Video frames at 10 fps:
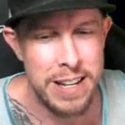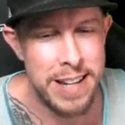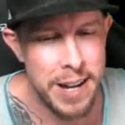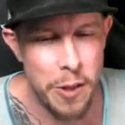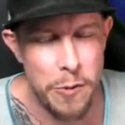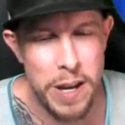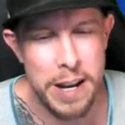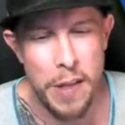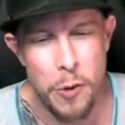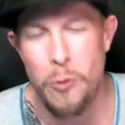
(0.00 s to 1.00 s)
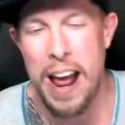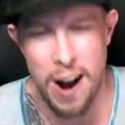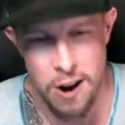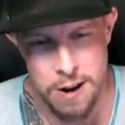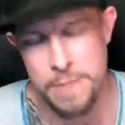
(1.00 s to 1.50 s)
None other than another
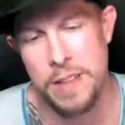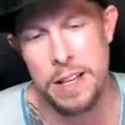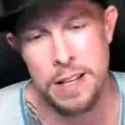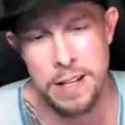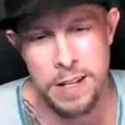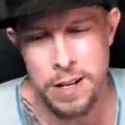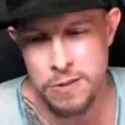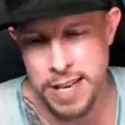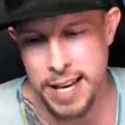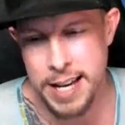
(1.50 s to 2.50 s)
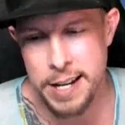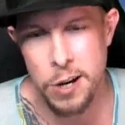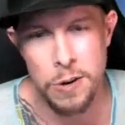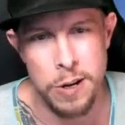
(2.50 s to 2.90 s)
rare. Okay, no,